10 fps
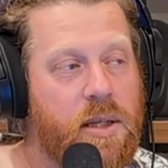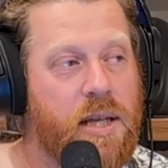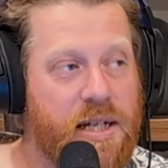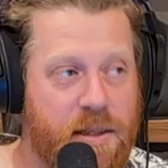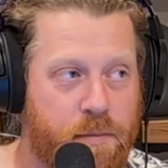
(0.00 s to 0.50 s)

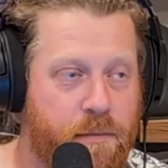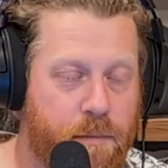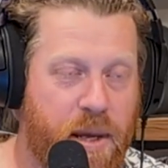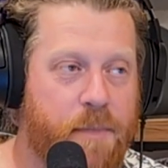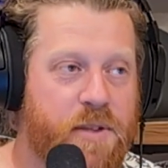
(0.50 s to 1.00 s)
That is
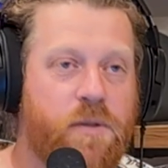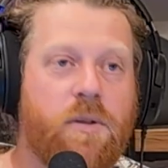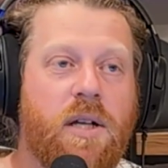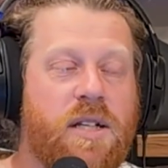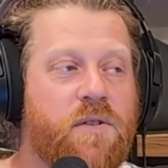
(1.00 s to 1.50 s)
perhaps
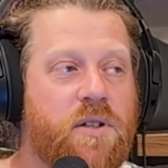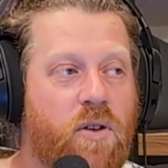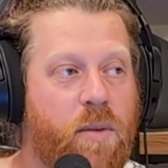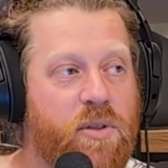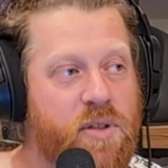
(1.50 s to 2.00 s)
for a different
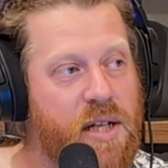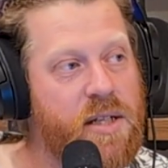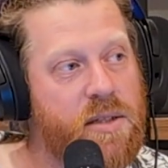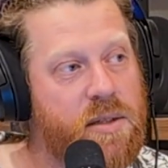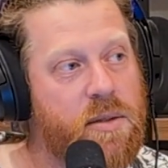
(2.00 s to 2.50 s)
time, because that
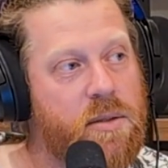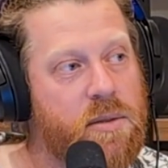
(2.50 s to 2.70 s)
is